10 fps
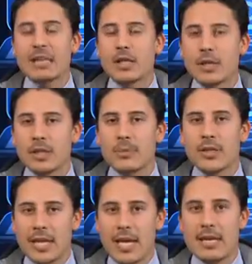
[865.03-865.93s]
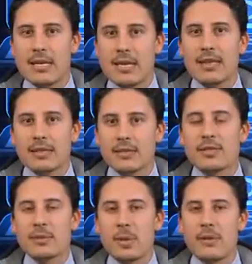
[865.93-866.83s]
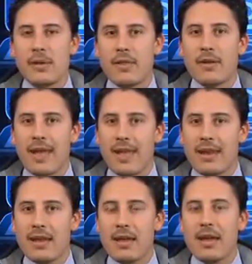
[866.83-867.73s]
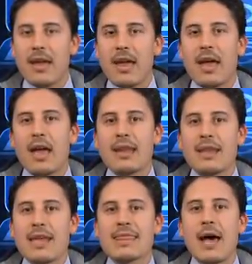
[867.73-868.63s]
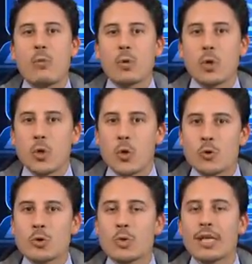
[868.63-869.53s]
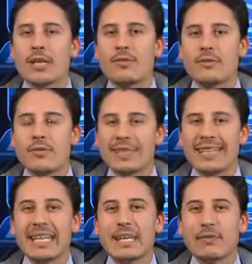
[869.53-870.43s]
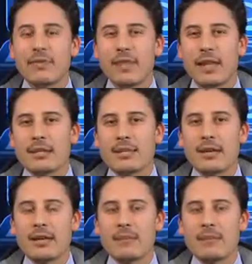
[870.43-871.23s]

literally pretend like there's someone on the other end, and that will usually relieve that